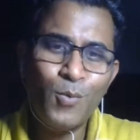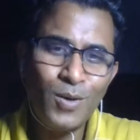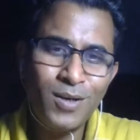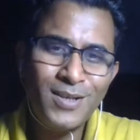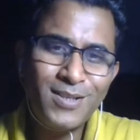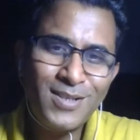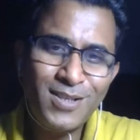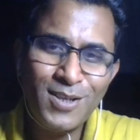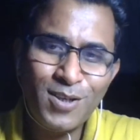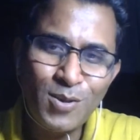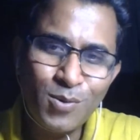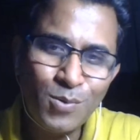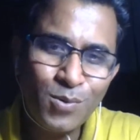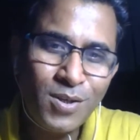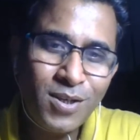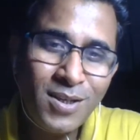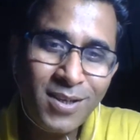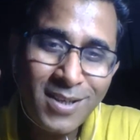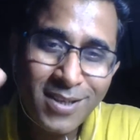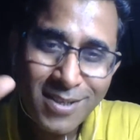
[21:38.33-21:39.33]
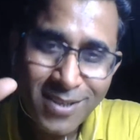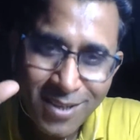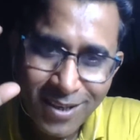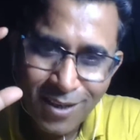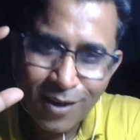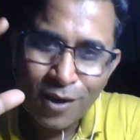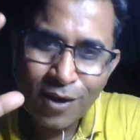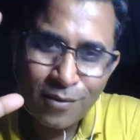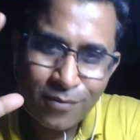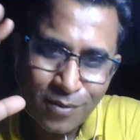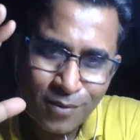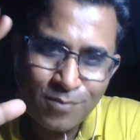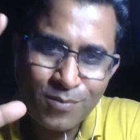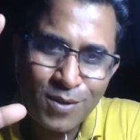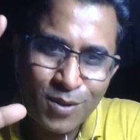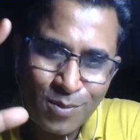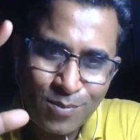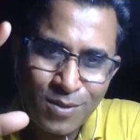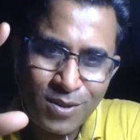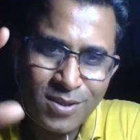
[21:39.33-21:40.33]
what does he do? He does a lot of
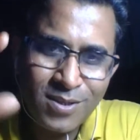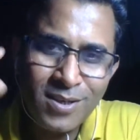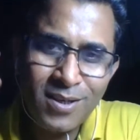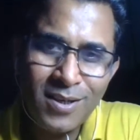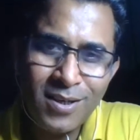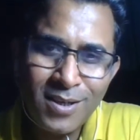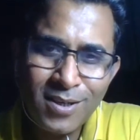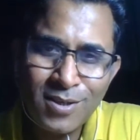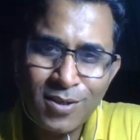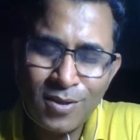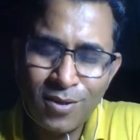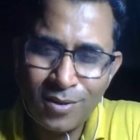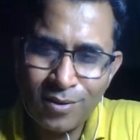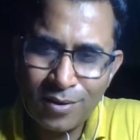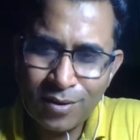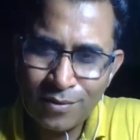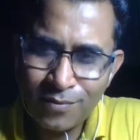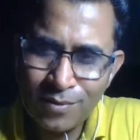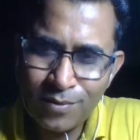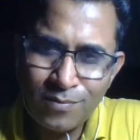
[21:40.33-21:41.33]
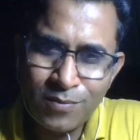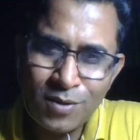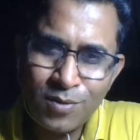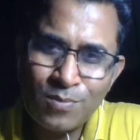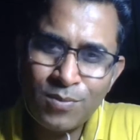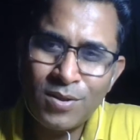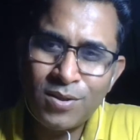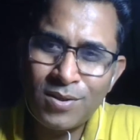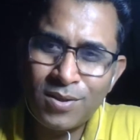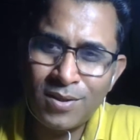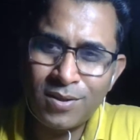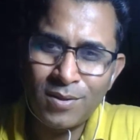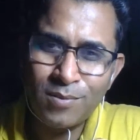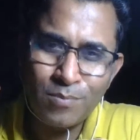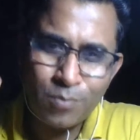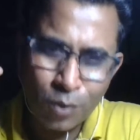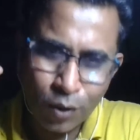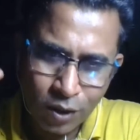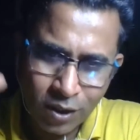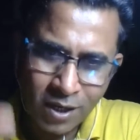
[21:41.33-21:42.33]
investments. He does a lot of investments in
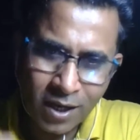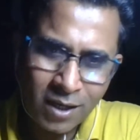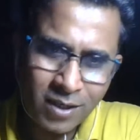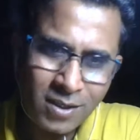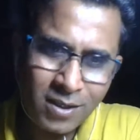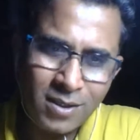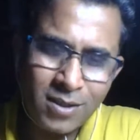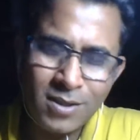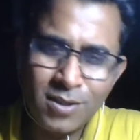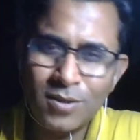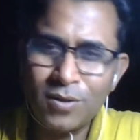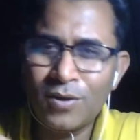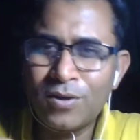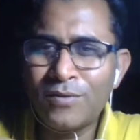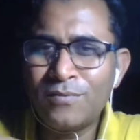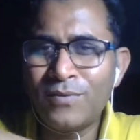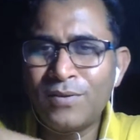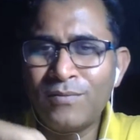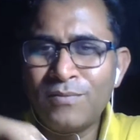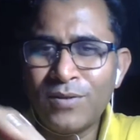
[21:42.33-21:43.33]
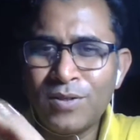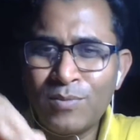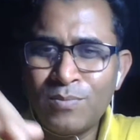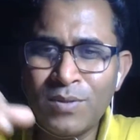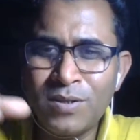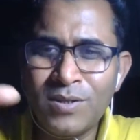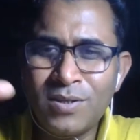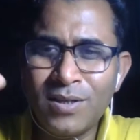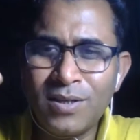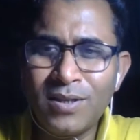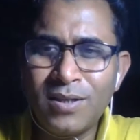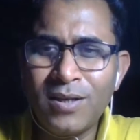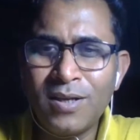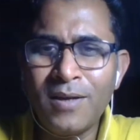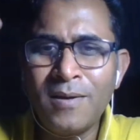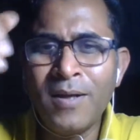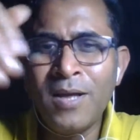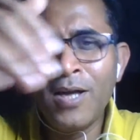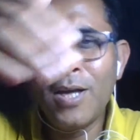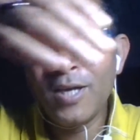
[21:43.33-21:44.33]
the product. He does a lot of investments in
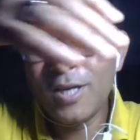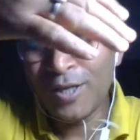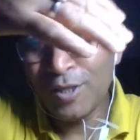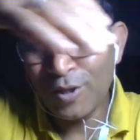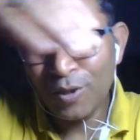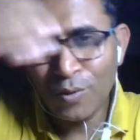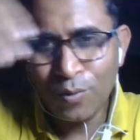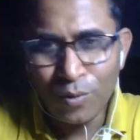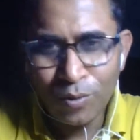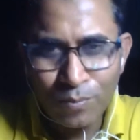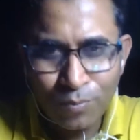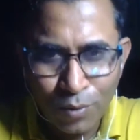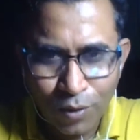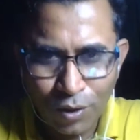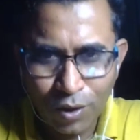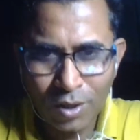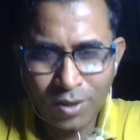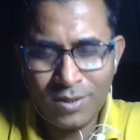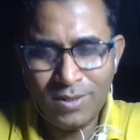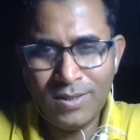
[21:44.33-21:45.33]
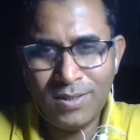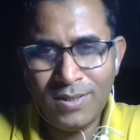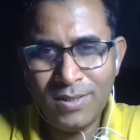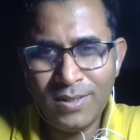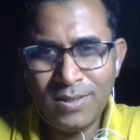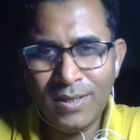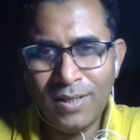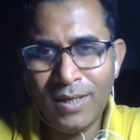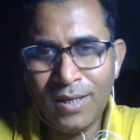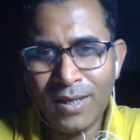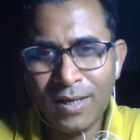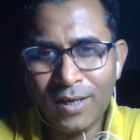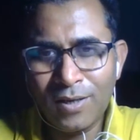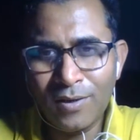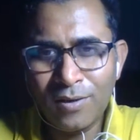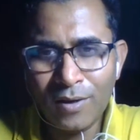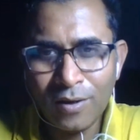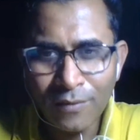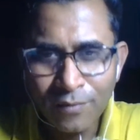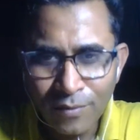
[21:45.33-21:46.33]
the whole process. He
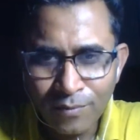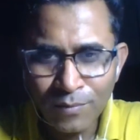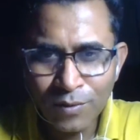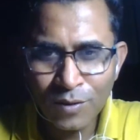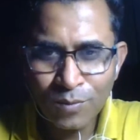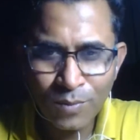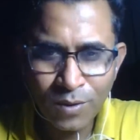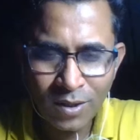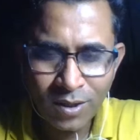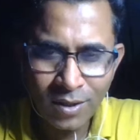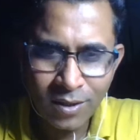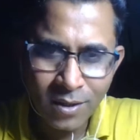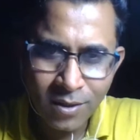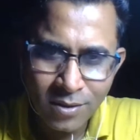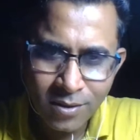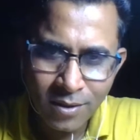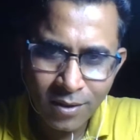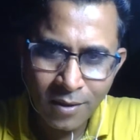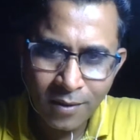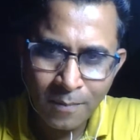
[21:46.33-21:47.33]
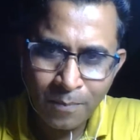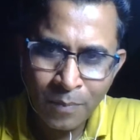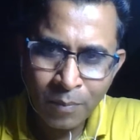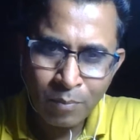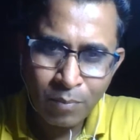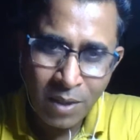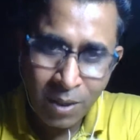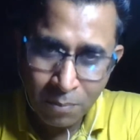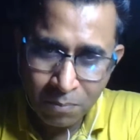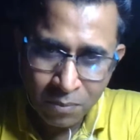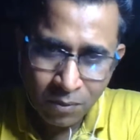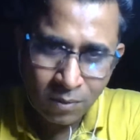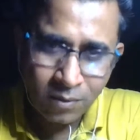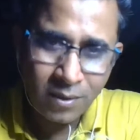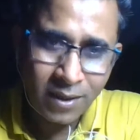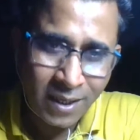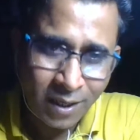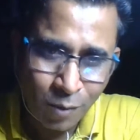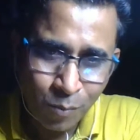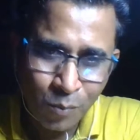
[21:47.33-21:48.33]
like a lot of investment he does in
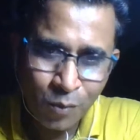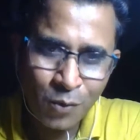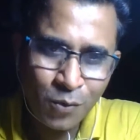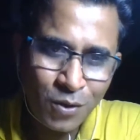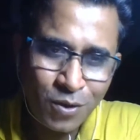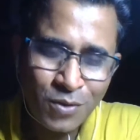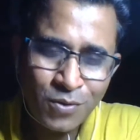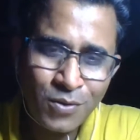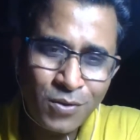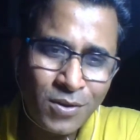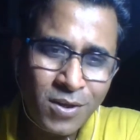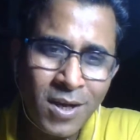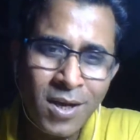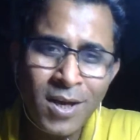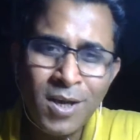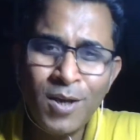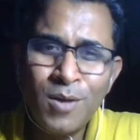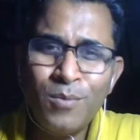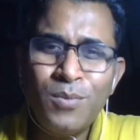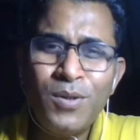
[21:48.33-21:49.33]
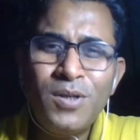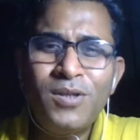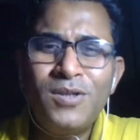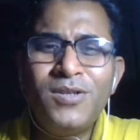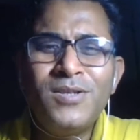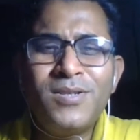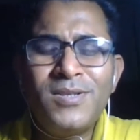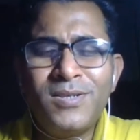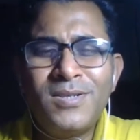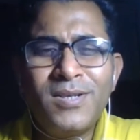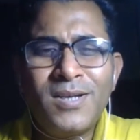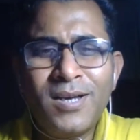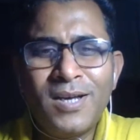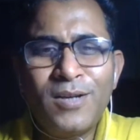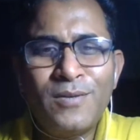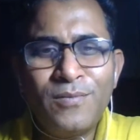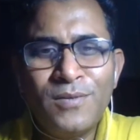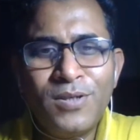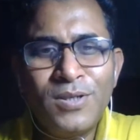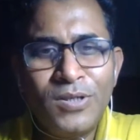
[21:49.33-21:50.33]
people, human resource. But this is a
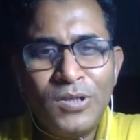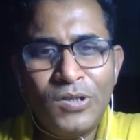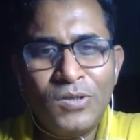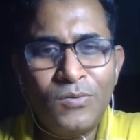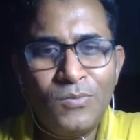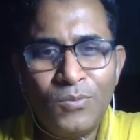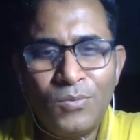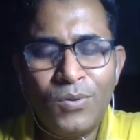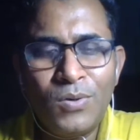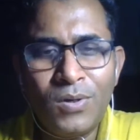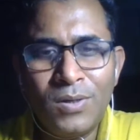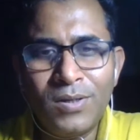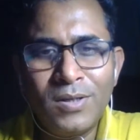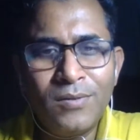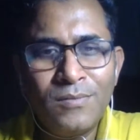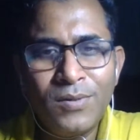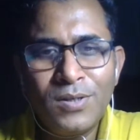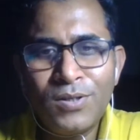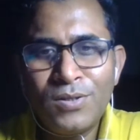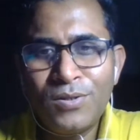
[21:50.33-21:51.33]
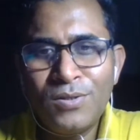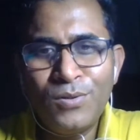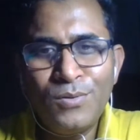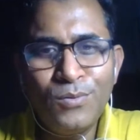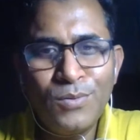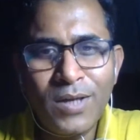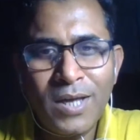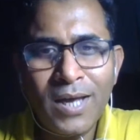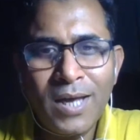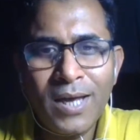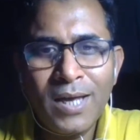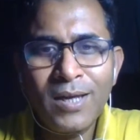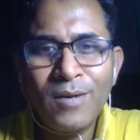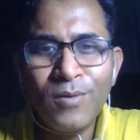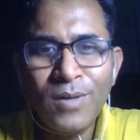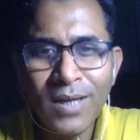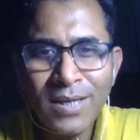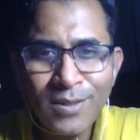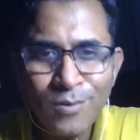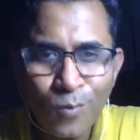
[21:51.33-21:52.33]
kind of a digital world in which you
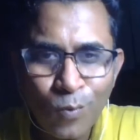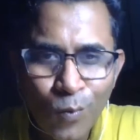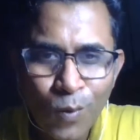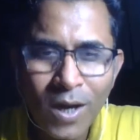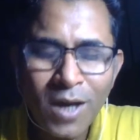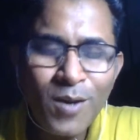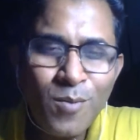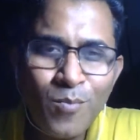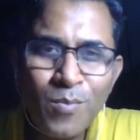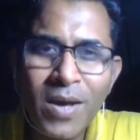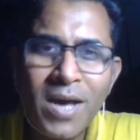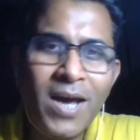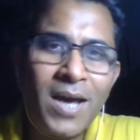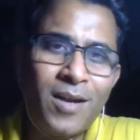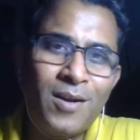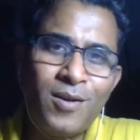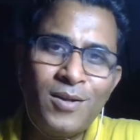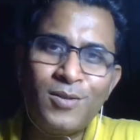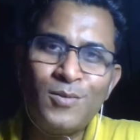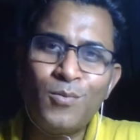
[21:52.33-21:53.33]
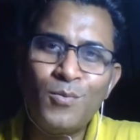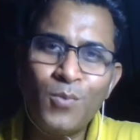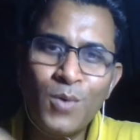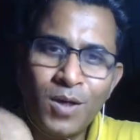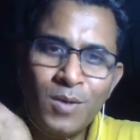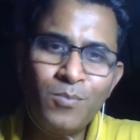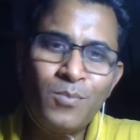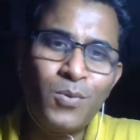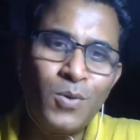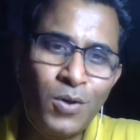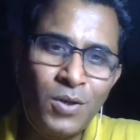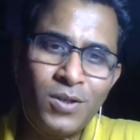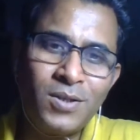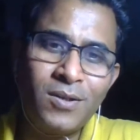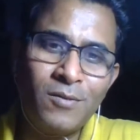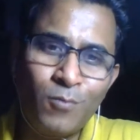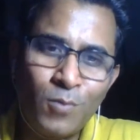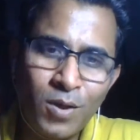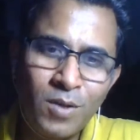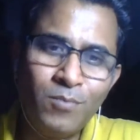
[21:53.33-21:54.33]
can, as a one man, as a one
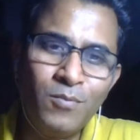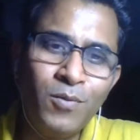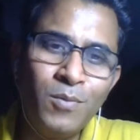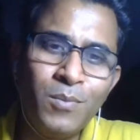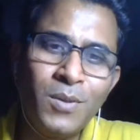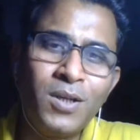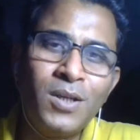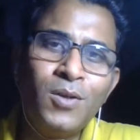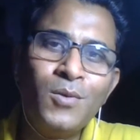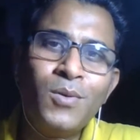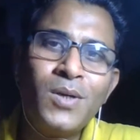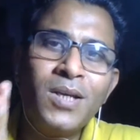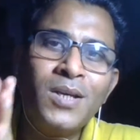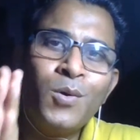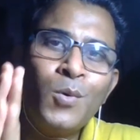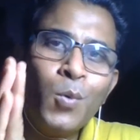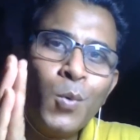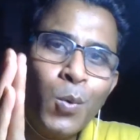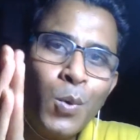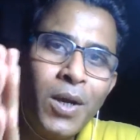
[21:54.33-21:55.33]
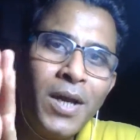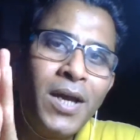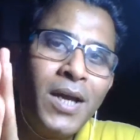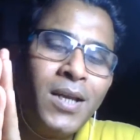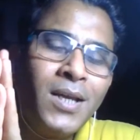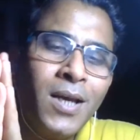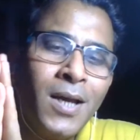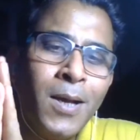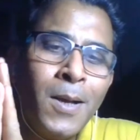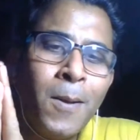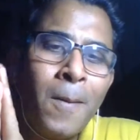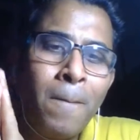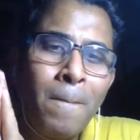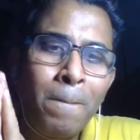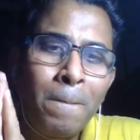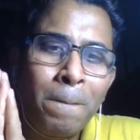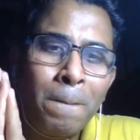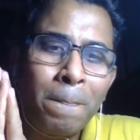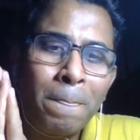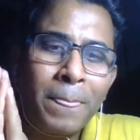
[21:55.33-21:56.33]
person, one woman, you can create
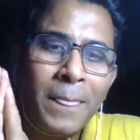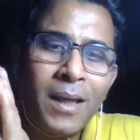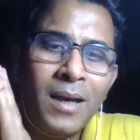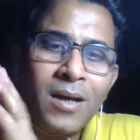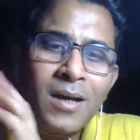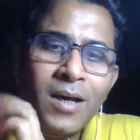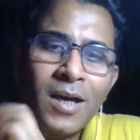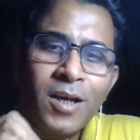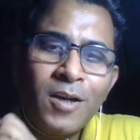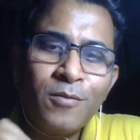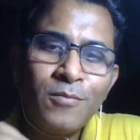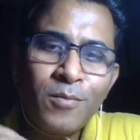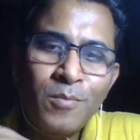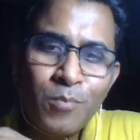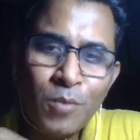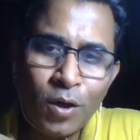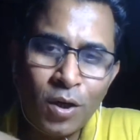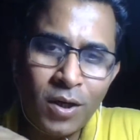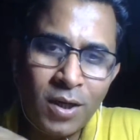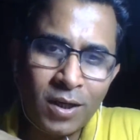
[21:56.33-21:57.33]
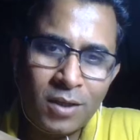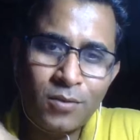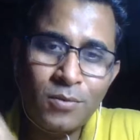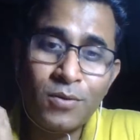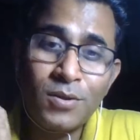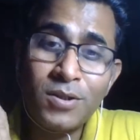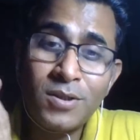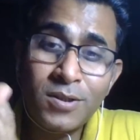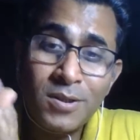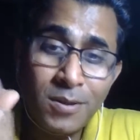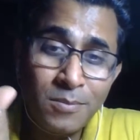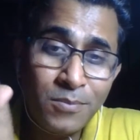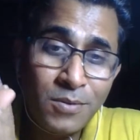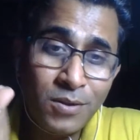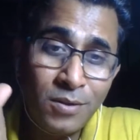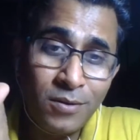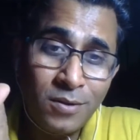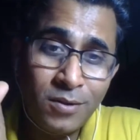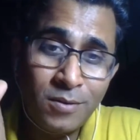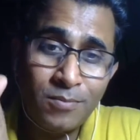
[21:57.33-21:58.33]
a kind of a product or some
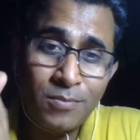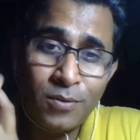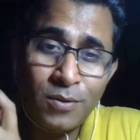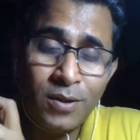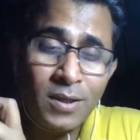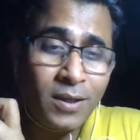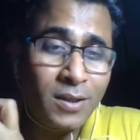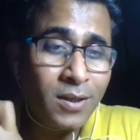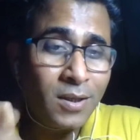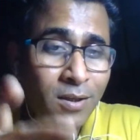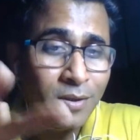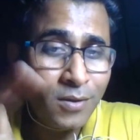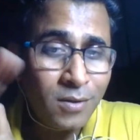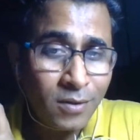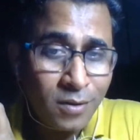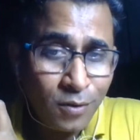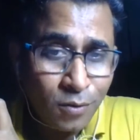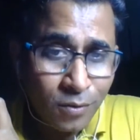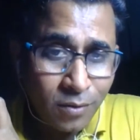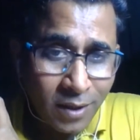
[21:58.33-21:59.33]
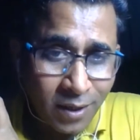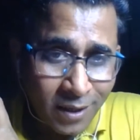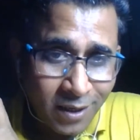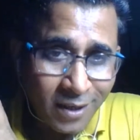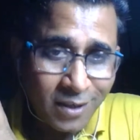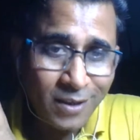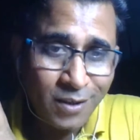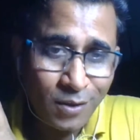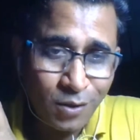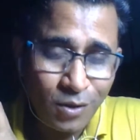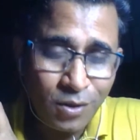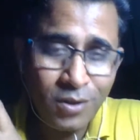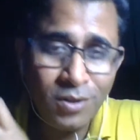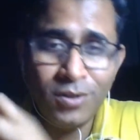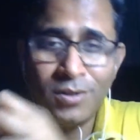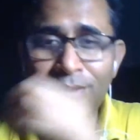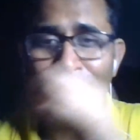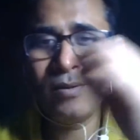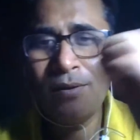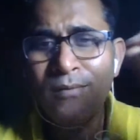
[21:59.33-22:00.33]
series of product under your, again, your
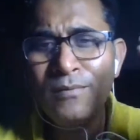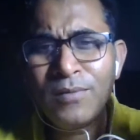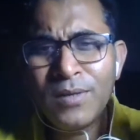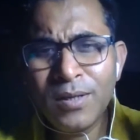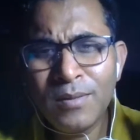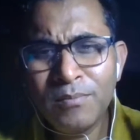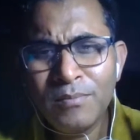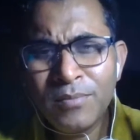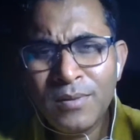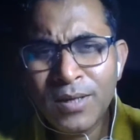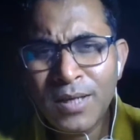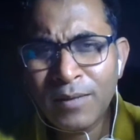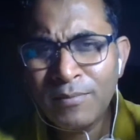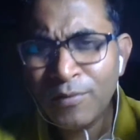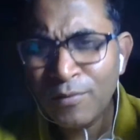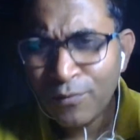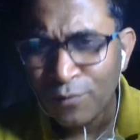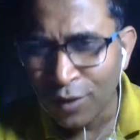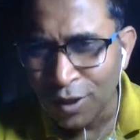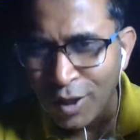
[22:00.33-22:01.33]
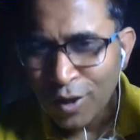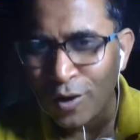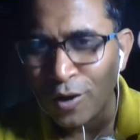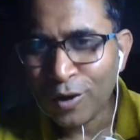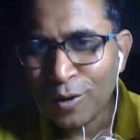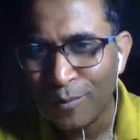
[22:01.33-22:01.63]
niche that can be fully